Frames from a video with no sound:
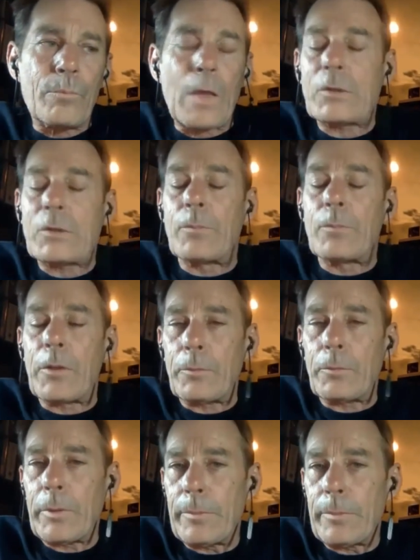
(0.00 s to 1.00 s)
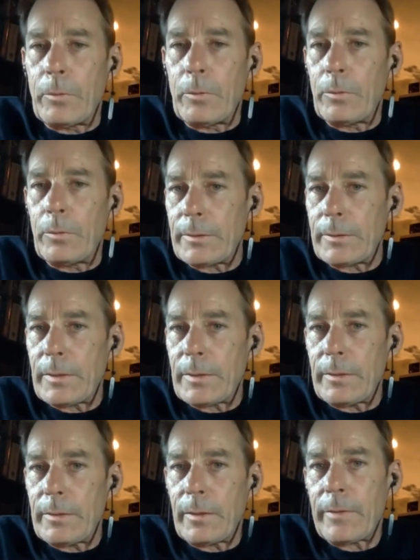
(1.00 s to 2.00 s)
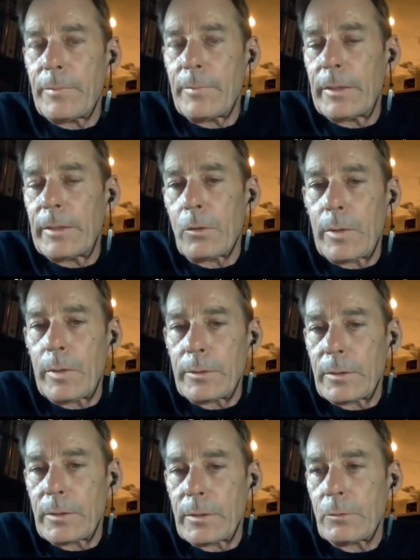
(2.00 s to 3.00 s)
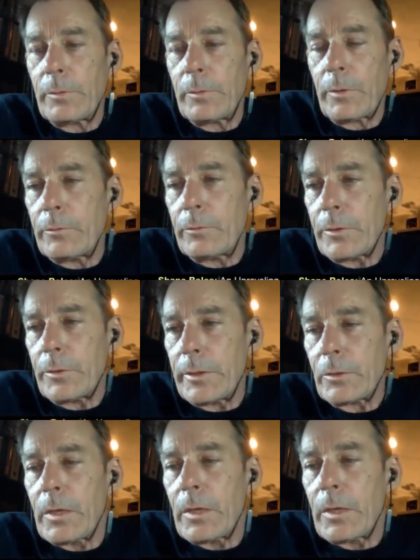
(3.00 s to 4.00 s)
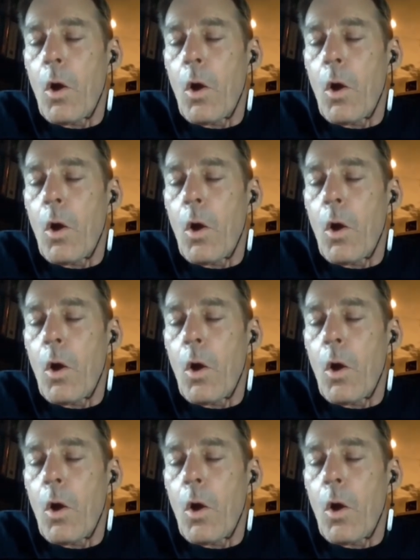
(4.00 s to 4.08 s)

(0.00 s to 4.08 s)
some other people, let's say that I've made acquaintances with over the years,